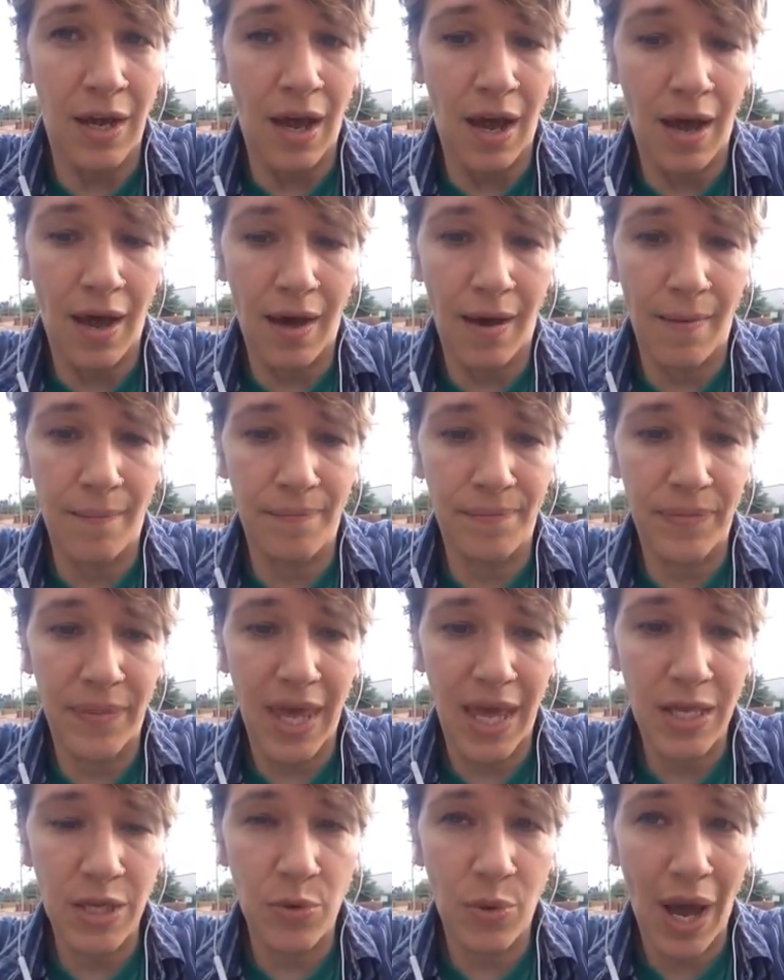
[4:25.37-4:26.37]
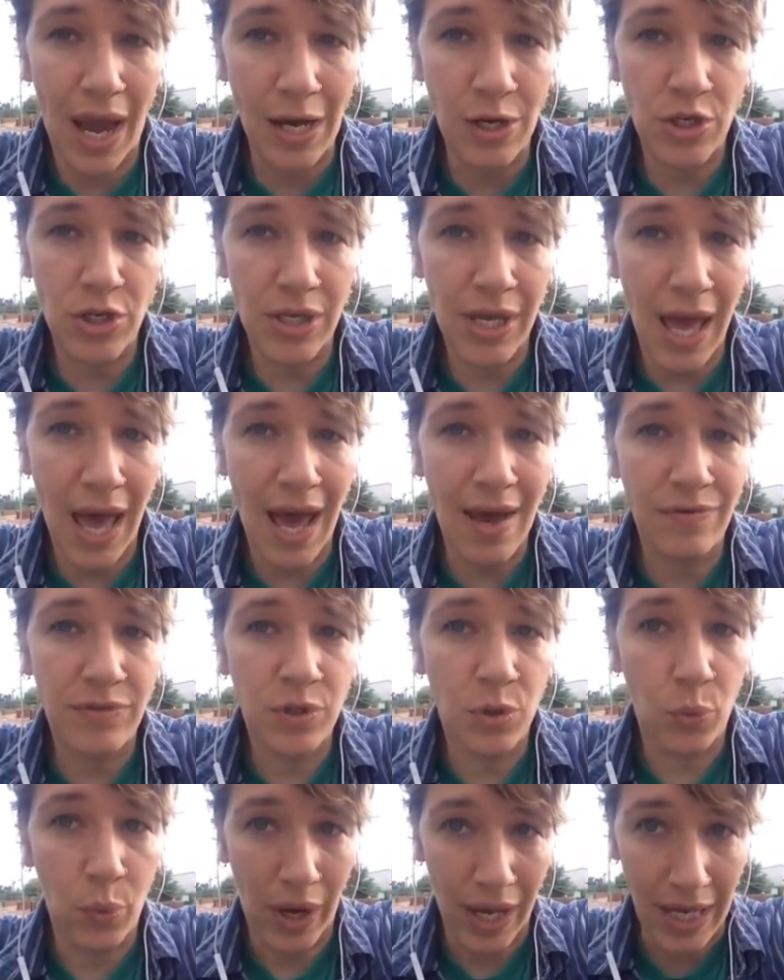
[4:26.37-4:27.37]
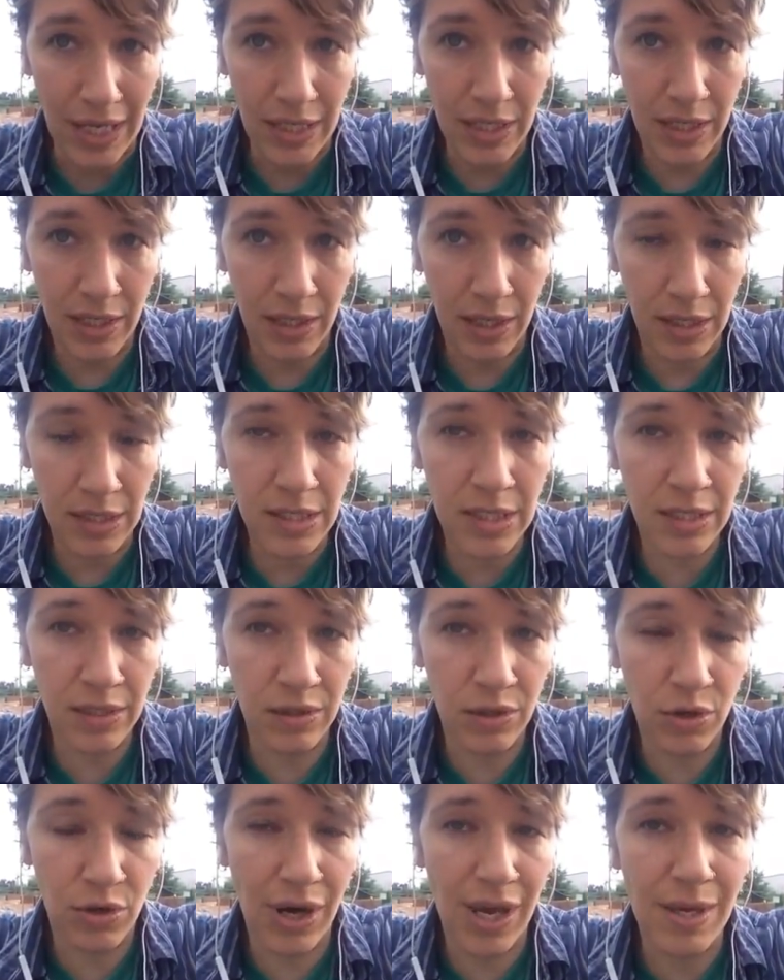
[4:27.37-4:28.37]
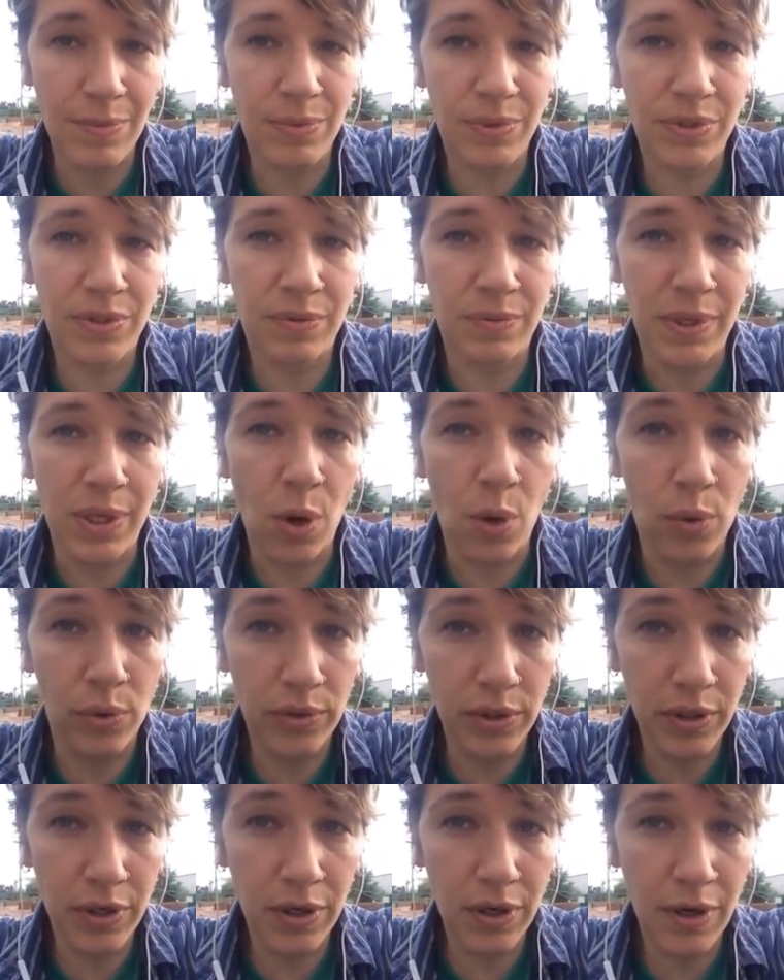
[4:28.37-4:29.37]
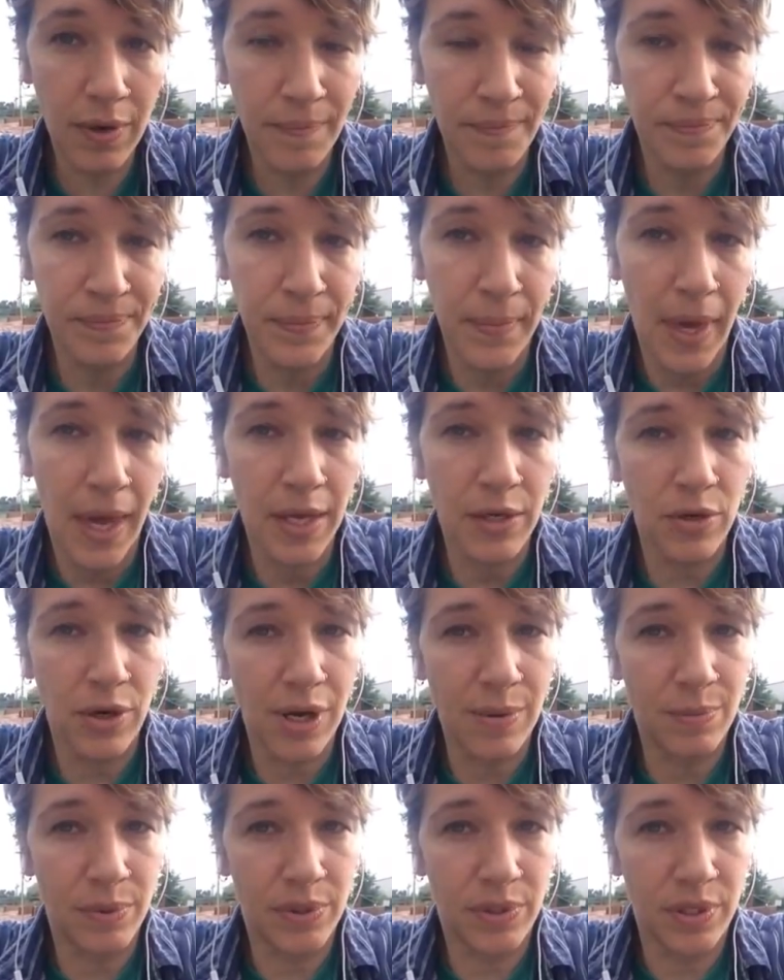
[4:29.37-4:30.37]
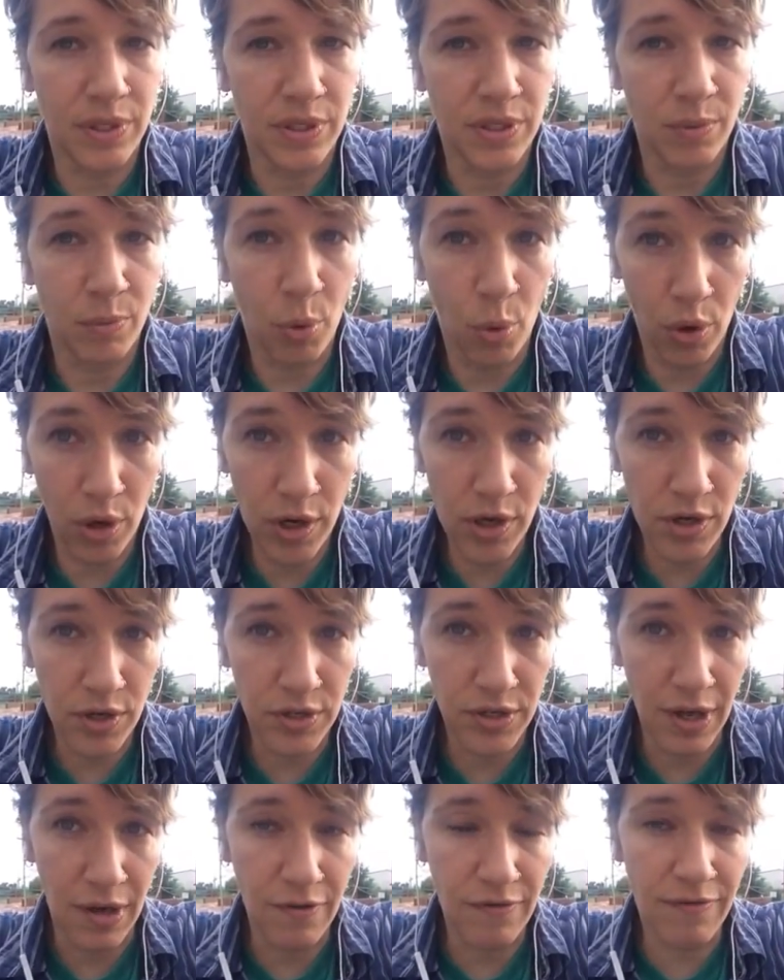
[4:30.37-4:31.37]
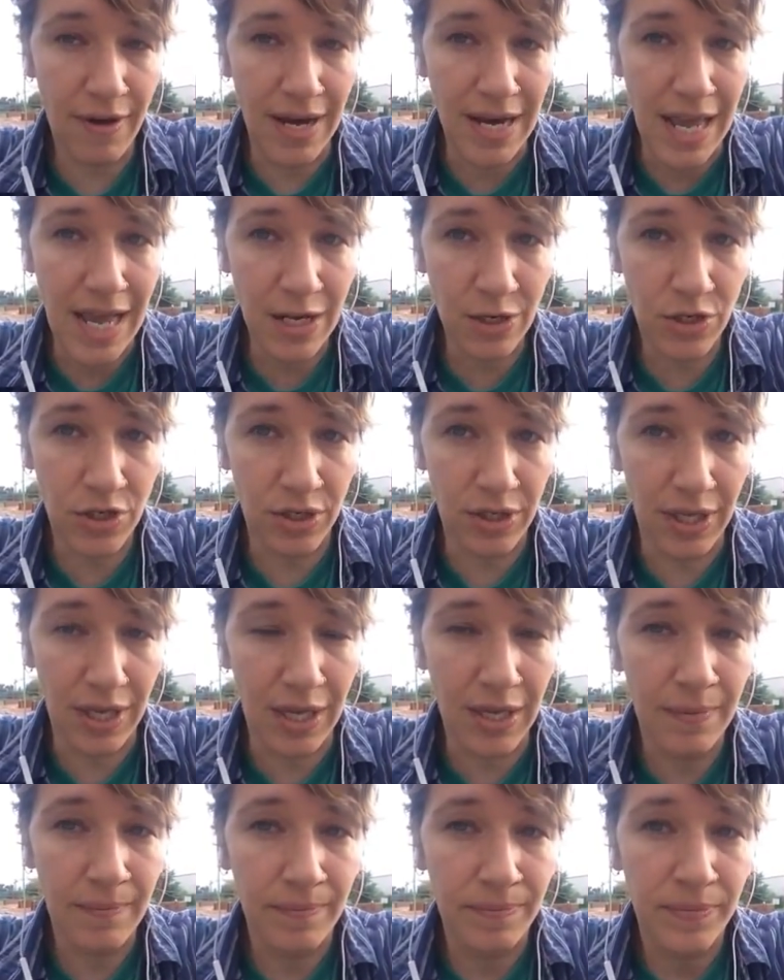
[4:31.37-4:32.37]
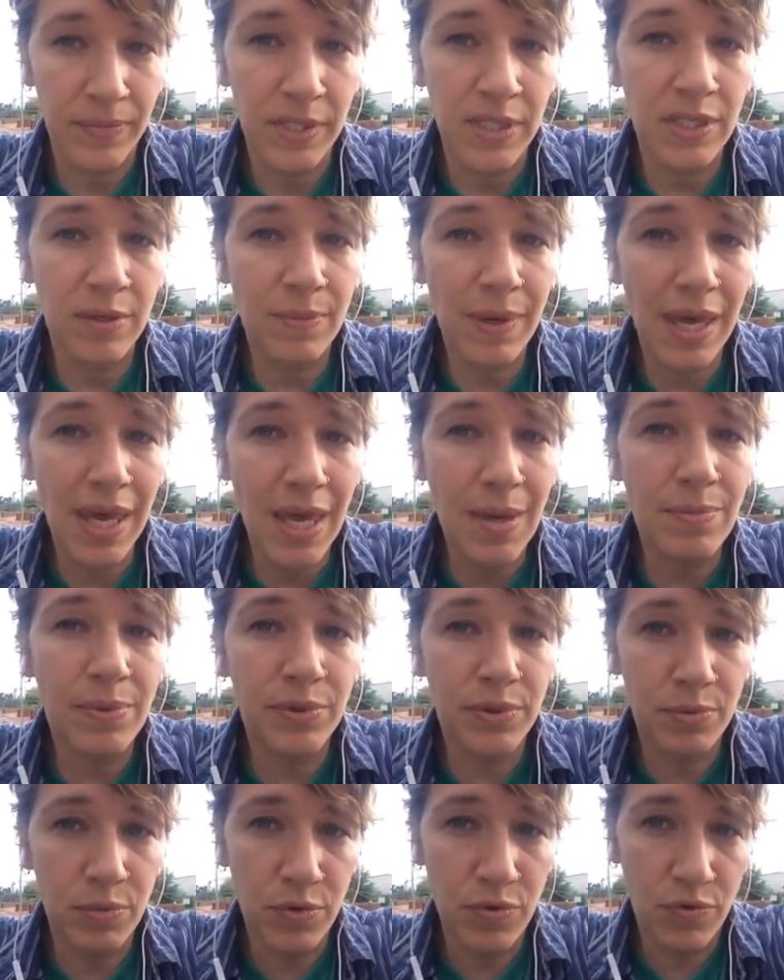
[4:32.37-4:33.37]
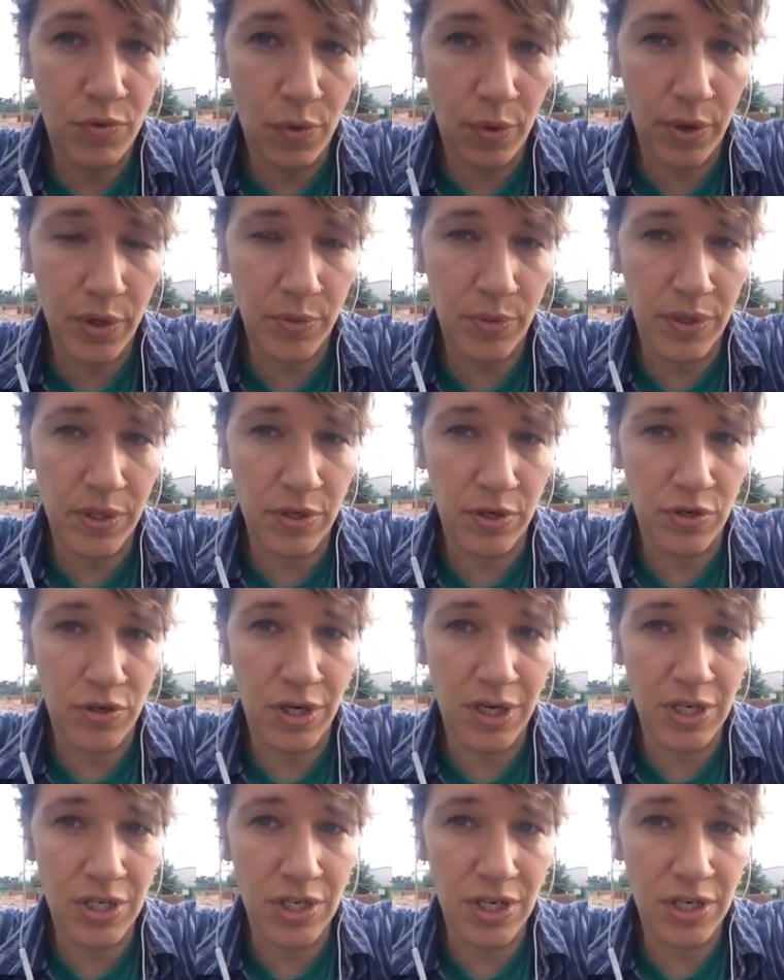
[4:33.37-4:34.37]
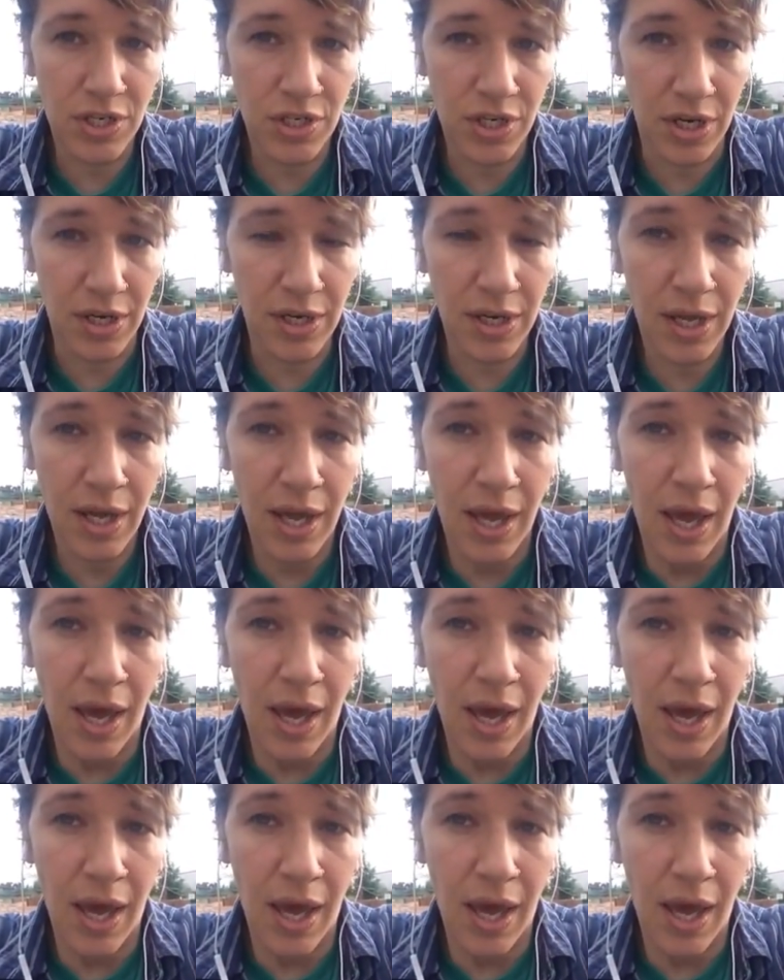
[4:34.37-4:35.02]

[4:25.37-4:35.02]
that you actually have to wait until you're able to be older and you're able to support yourself financially to be able to move forward with your transition.